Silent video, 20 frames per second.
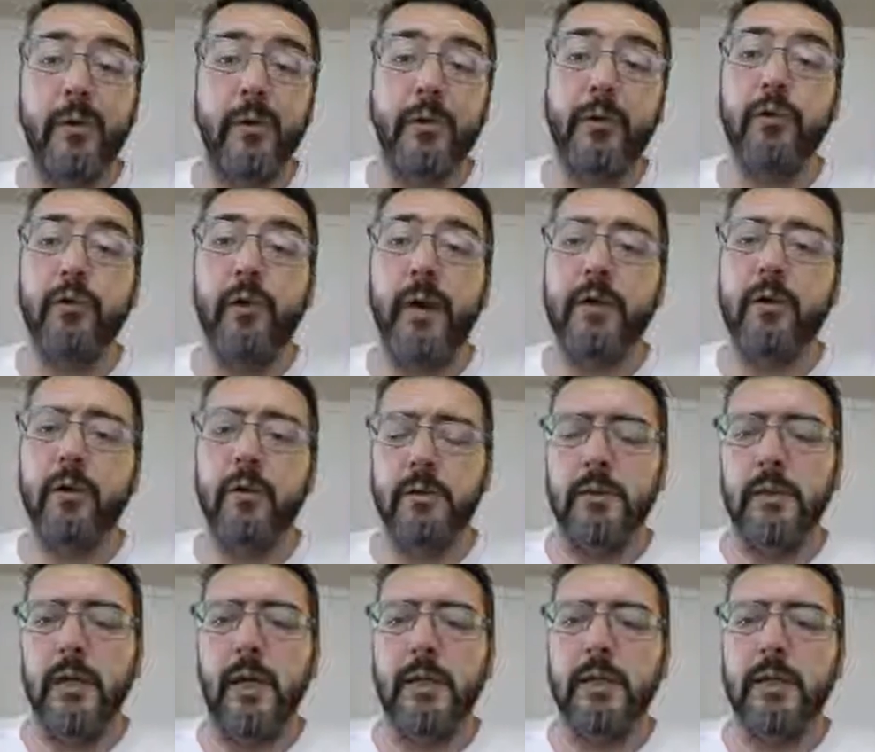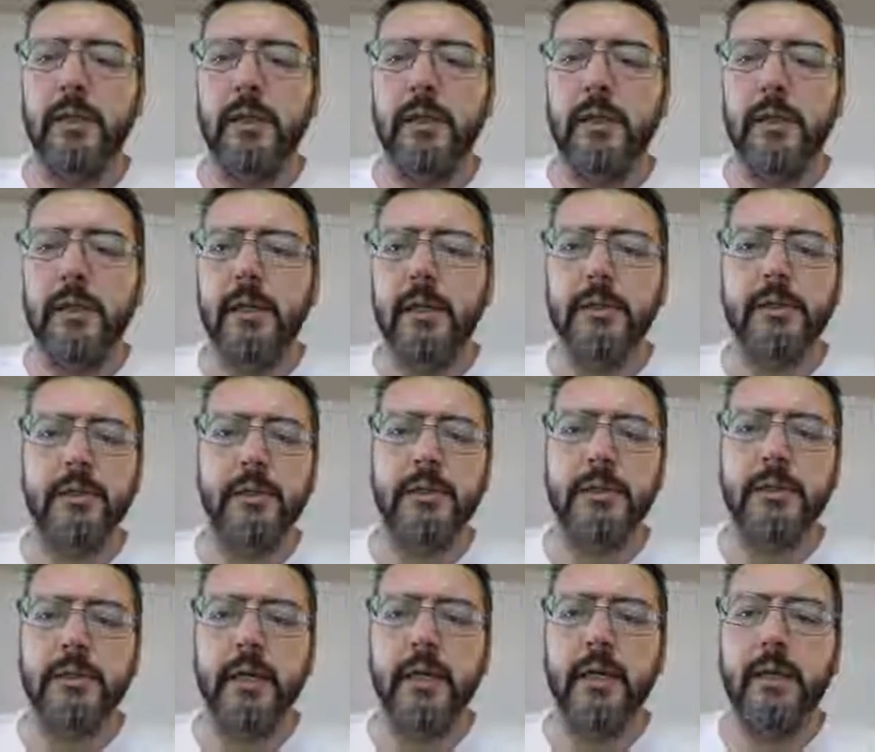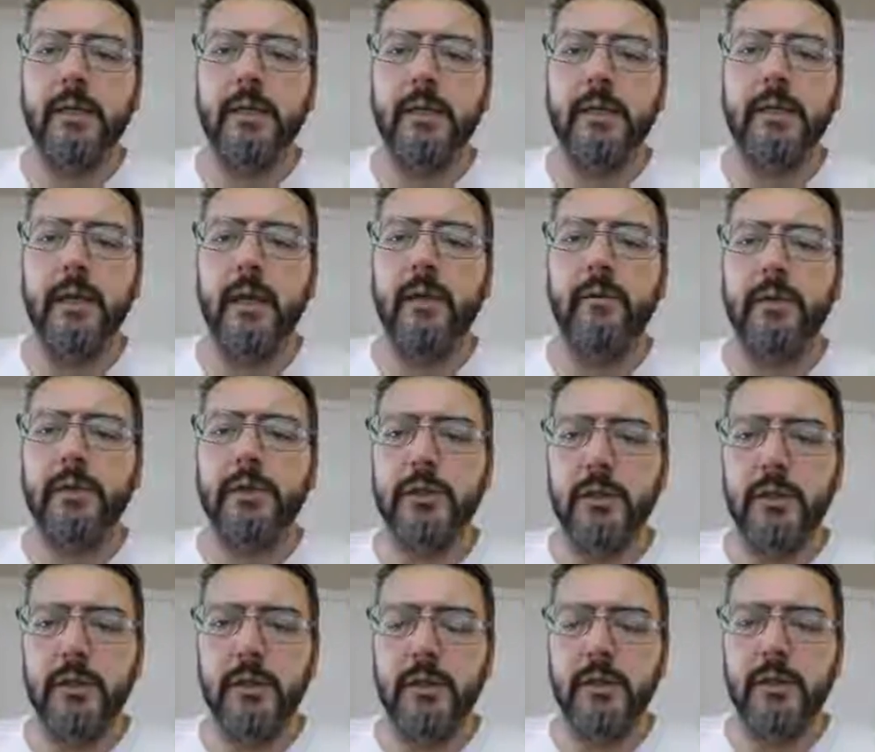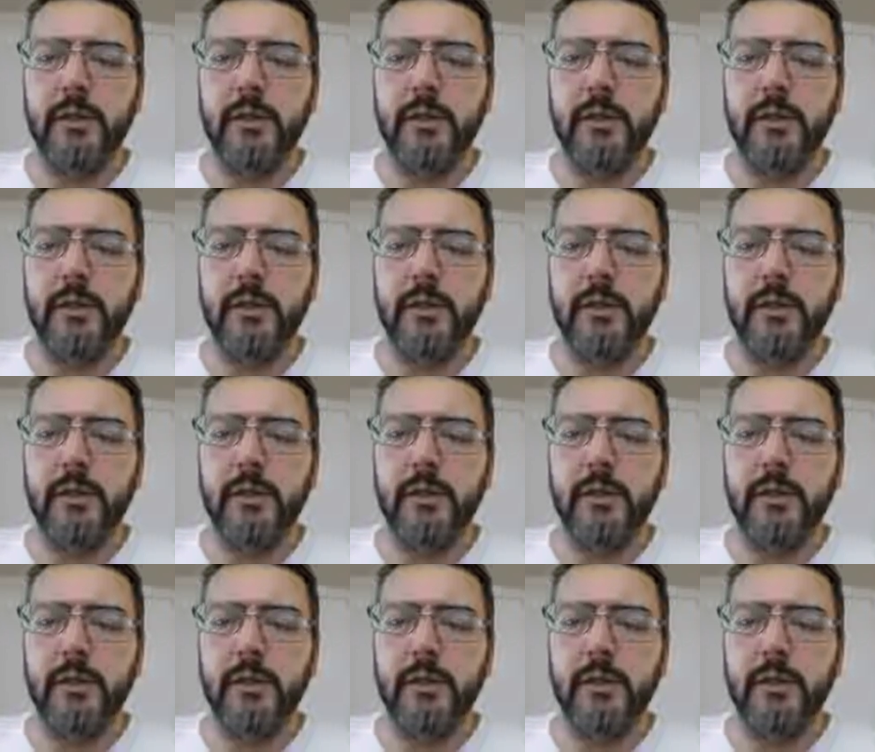you like her or not, it shouldn't stand. None of it should.